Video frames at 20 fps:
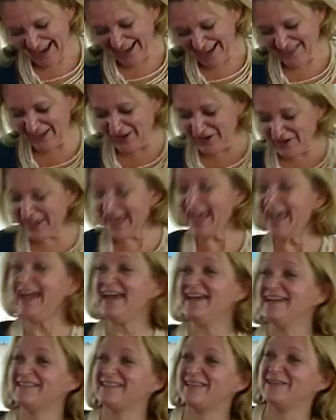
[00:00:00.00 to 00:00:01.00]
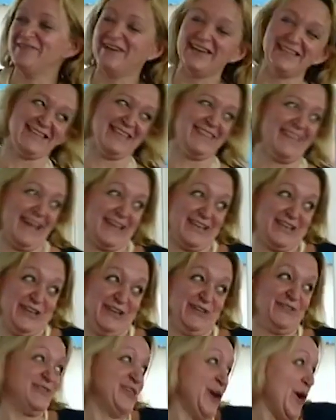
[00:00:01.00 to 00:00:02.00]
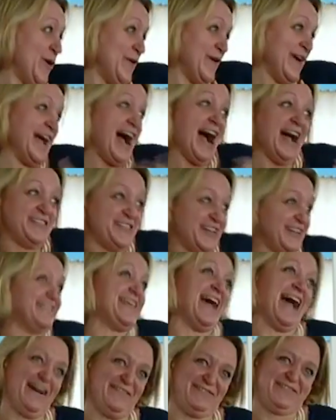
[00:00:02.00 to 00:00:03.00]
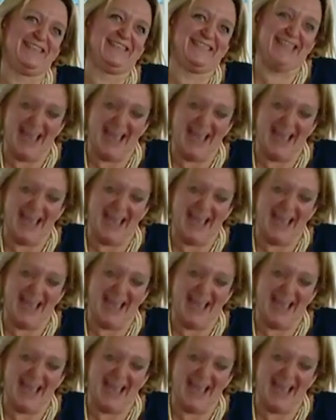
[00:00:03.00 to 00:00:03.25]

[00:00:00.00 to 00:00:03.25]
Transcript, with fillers: The UK has committed, thank you, sorry, I just have to say